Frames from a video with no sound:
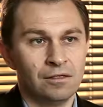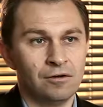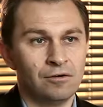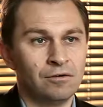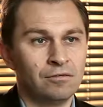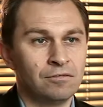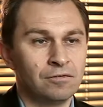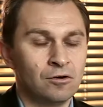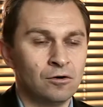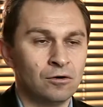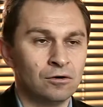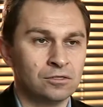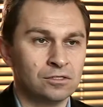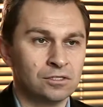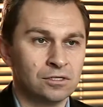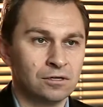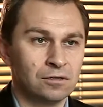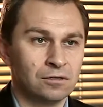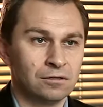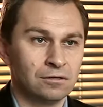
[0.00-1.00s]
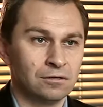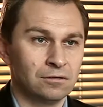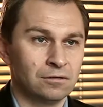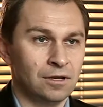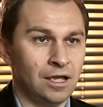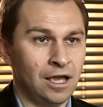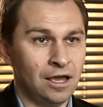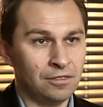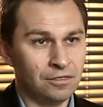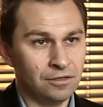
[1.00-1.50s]
There are, of course,
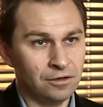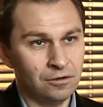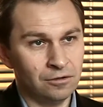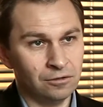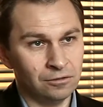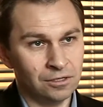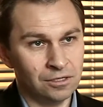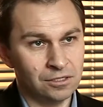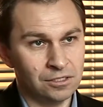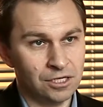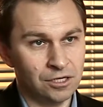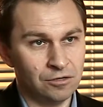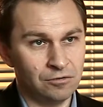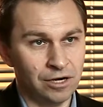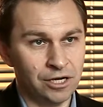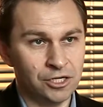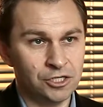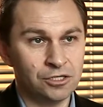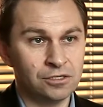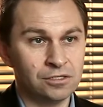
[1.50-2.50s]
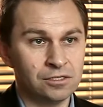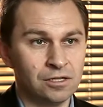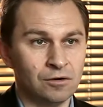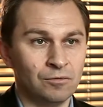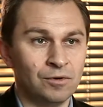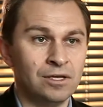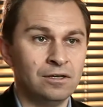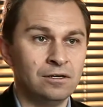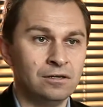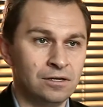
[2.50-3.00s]
ethical considerations that
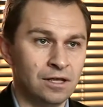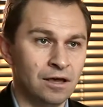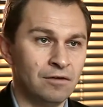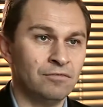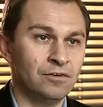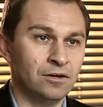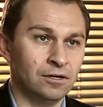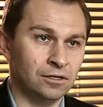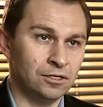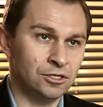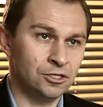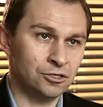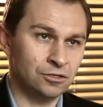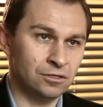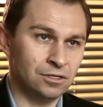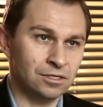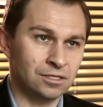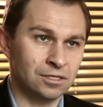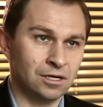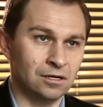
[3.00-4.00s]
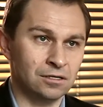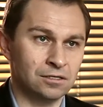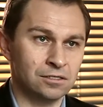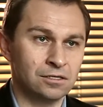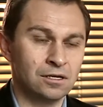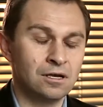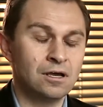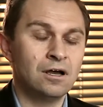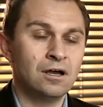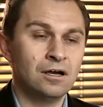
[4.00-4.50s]
we definitely should
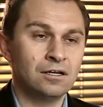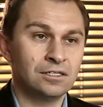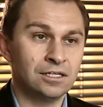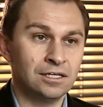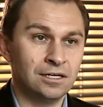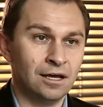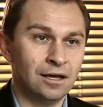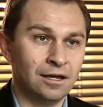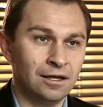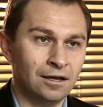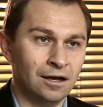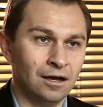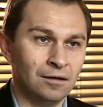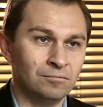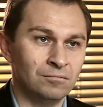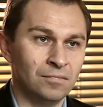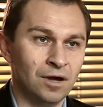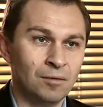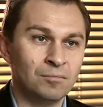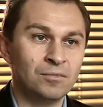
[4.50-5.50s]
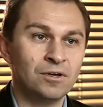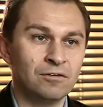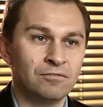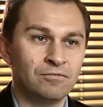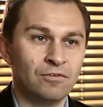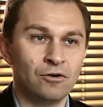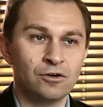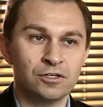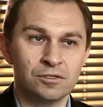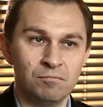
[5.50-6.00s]
discuss. Today, I'm, I'm going to
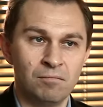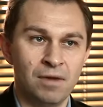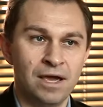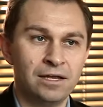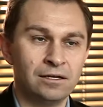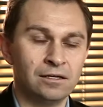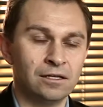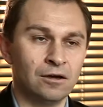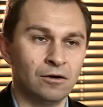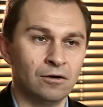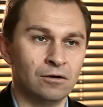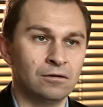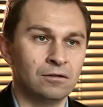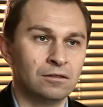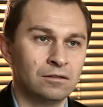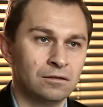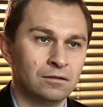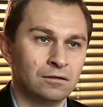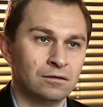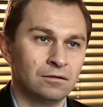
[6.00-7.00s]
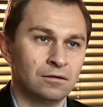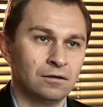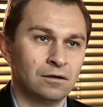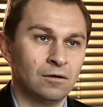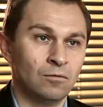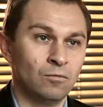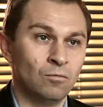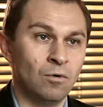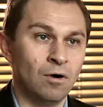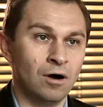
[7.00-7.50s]
focus mainly on
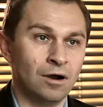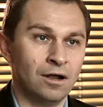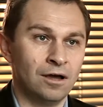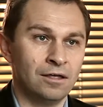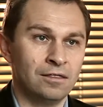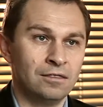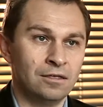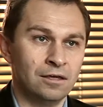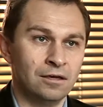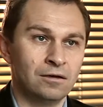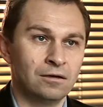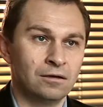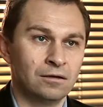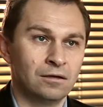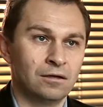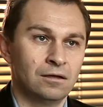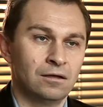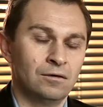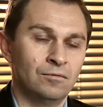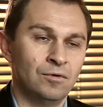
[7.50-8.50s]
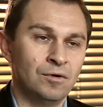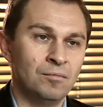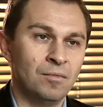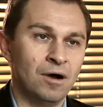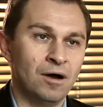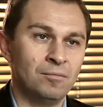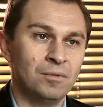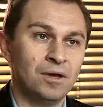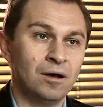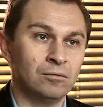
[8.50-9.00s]
what I think we
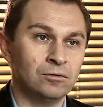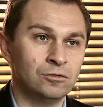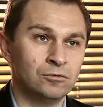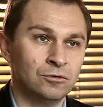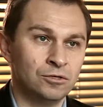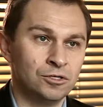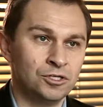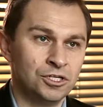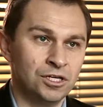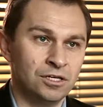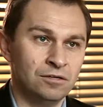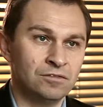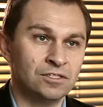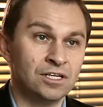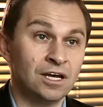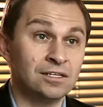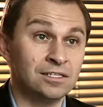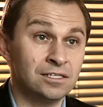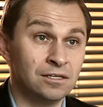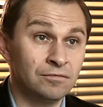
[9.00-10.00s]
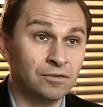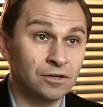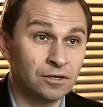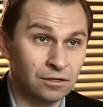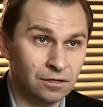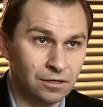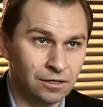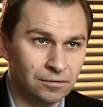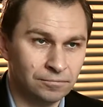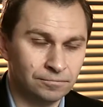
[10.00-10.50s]
might be able to achieve
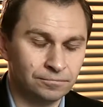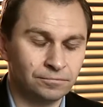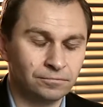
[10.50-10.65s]
scientifically.